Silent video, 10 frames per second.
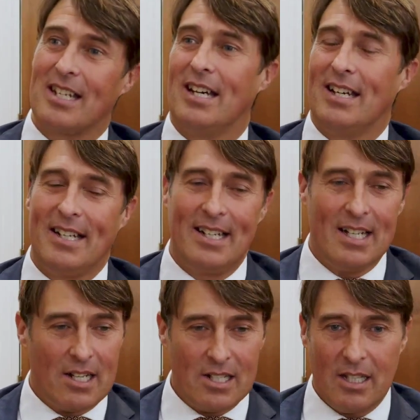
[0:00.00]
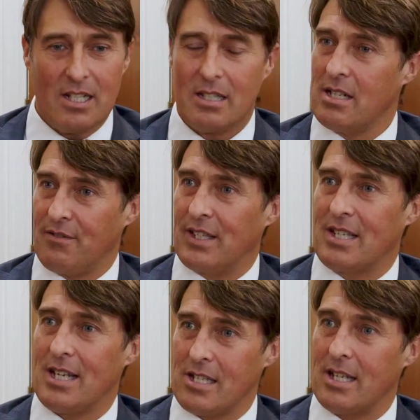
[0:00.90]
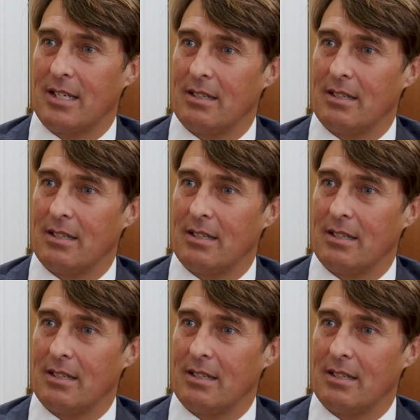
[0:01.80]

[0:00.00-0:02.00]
I said, these are fantastic.